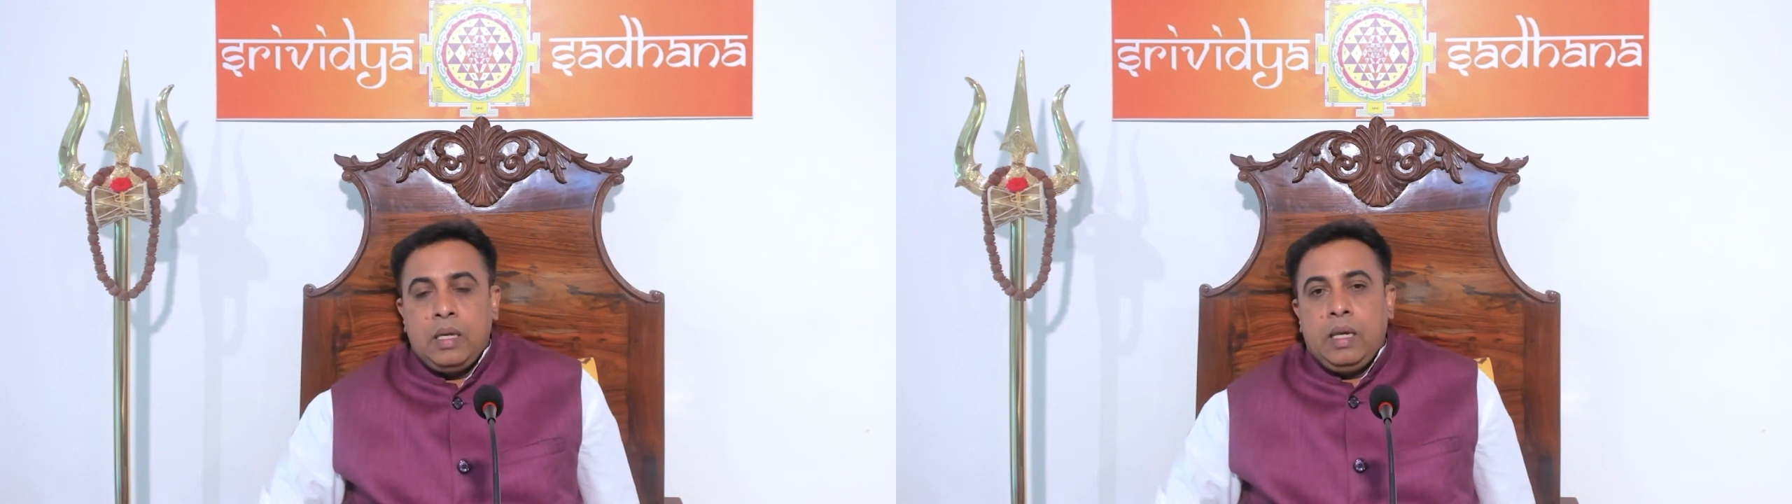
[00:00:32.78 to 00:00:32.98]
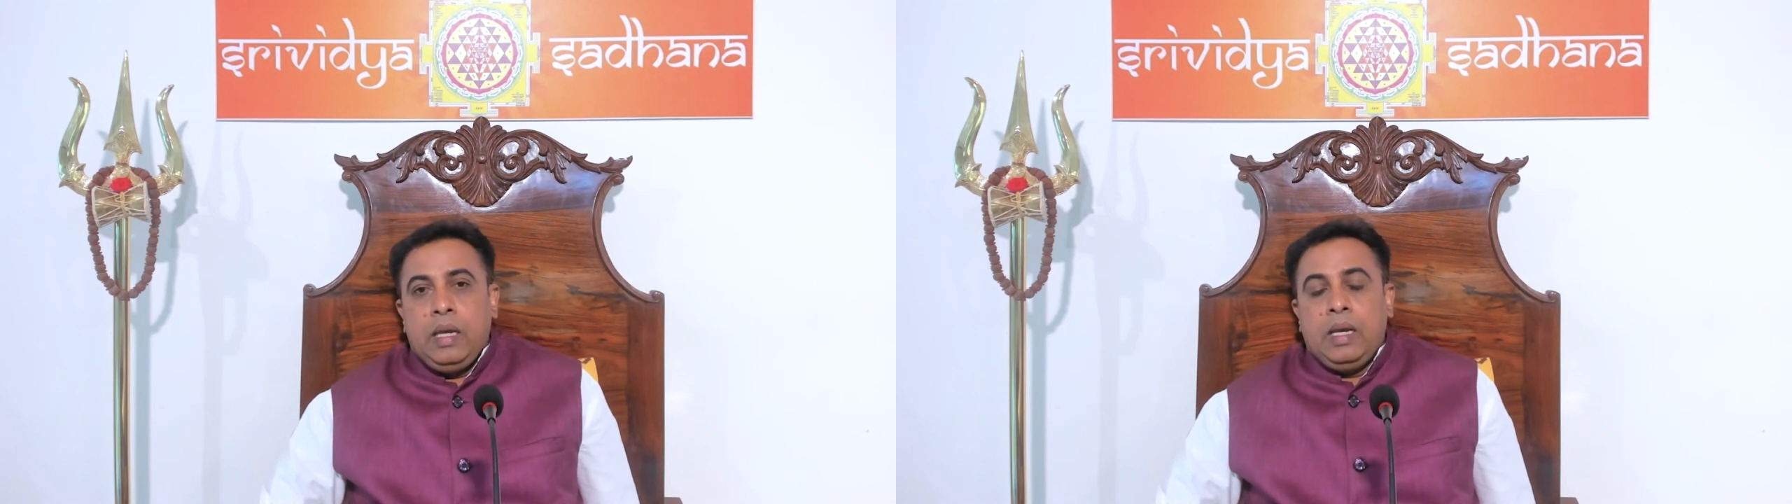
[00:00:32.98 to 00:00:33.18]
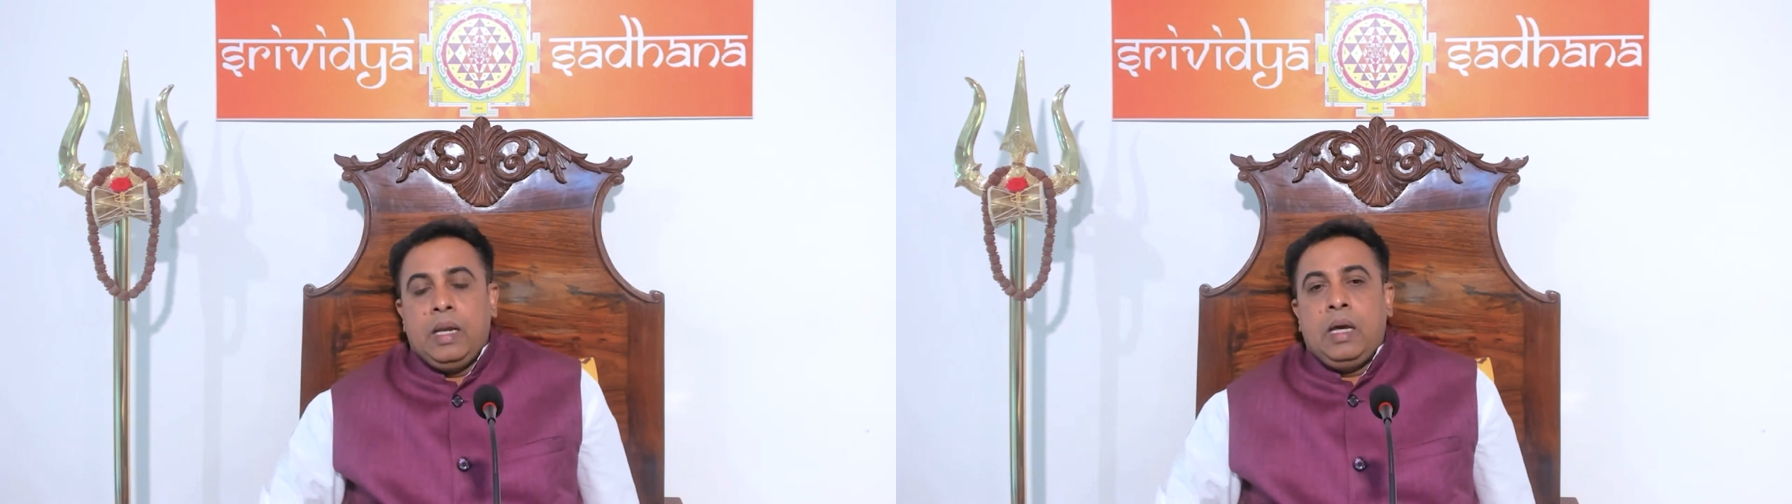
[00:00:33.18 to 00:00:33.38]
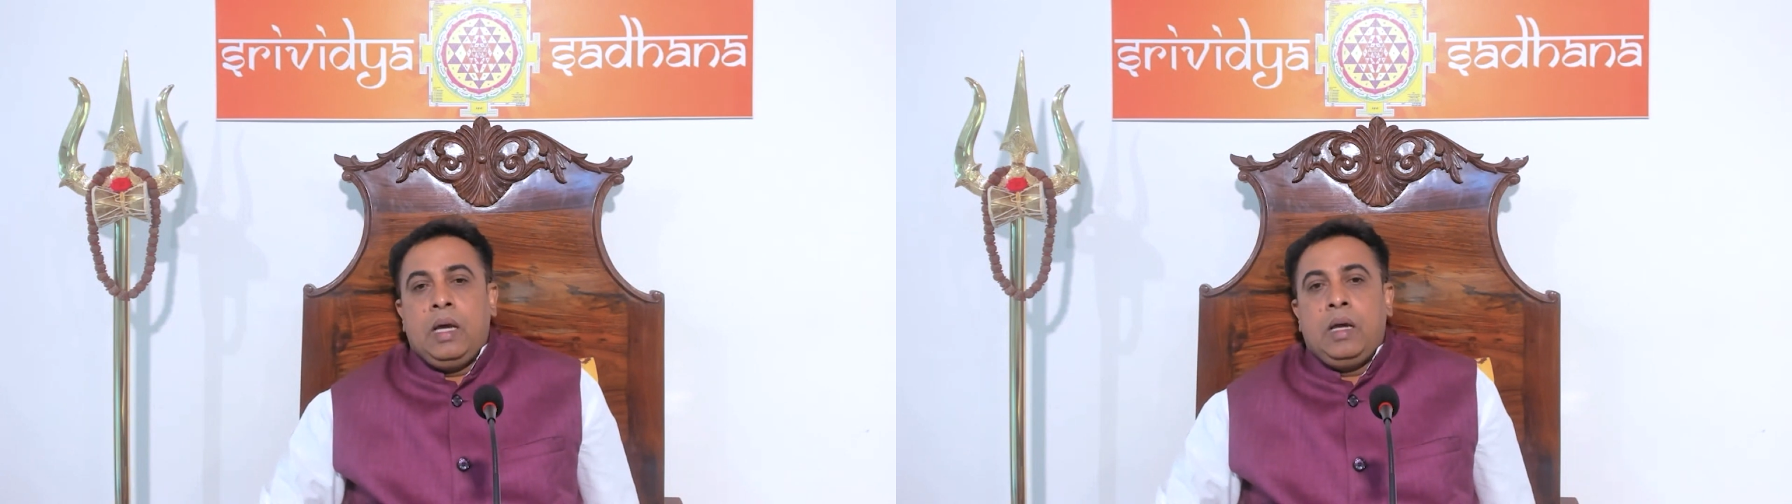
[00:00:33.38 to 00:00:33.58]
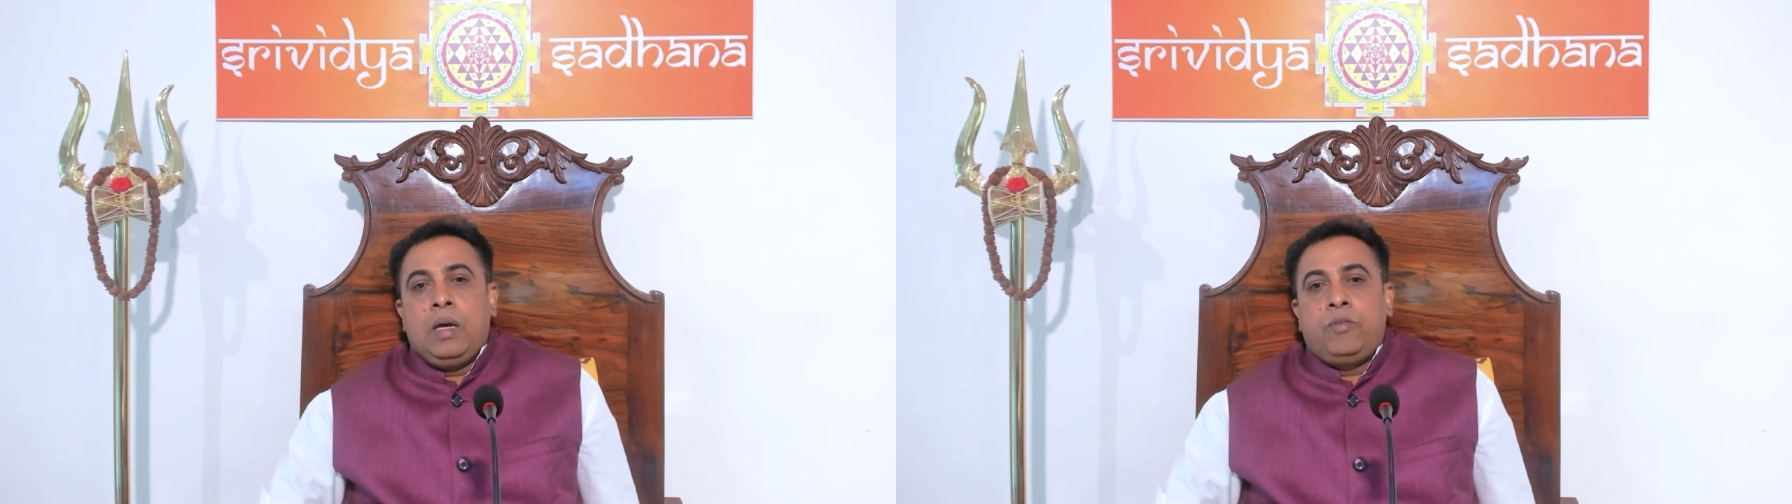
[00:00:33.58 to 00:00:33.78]
in
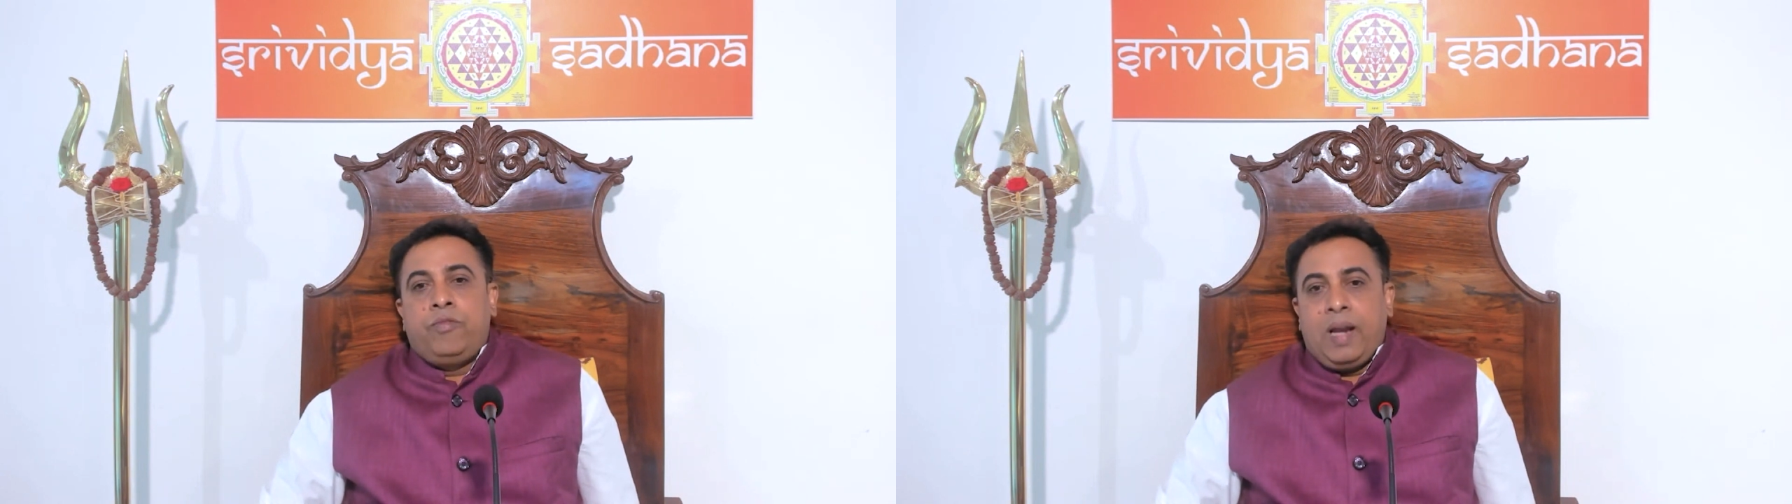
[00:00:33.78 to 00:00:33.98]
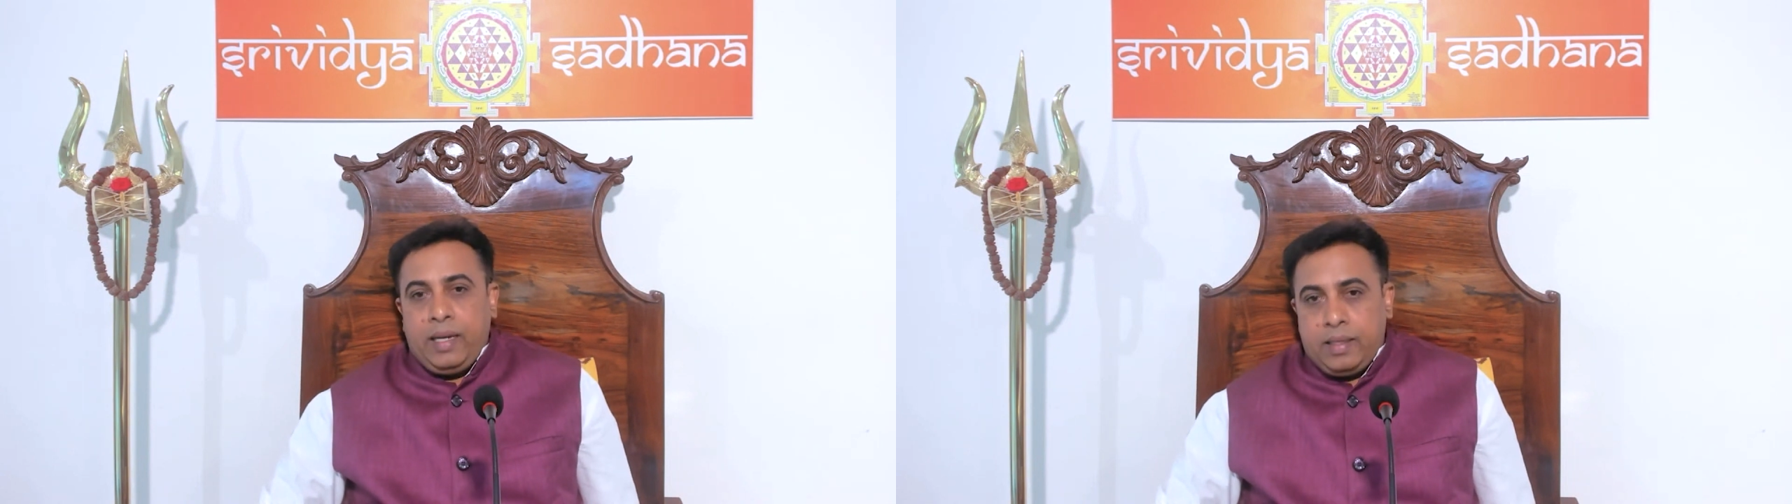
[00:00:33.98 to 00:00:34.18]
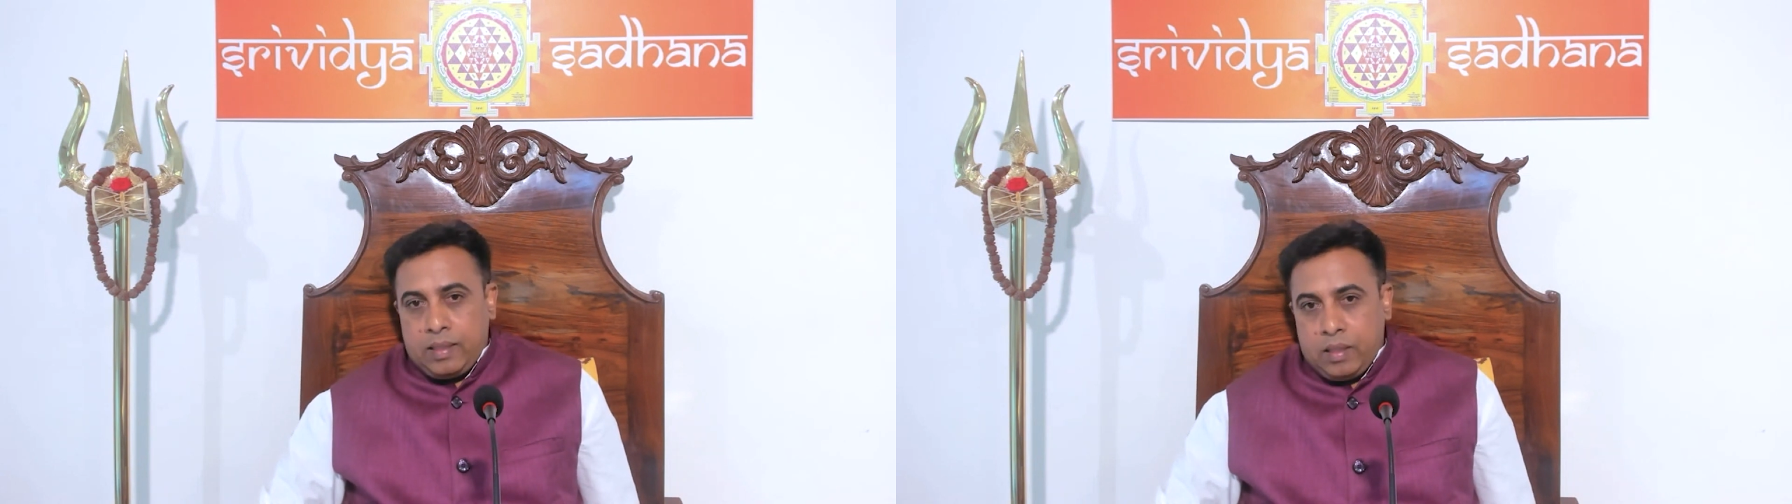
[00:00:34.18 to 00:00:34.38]
a flight,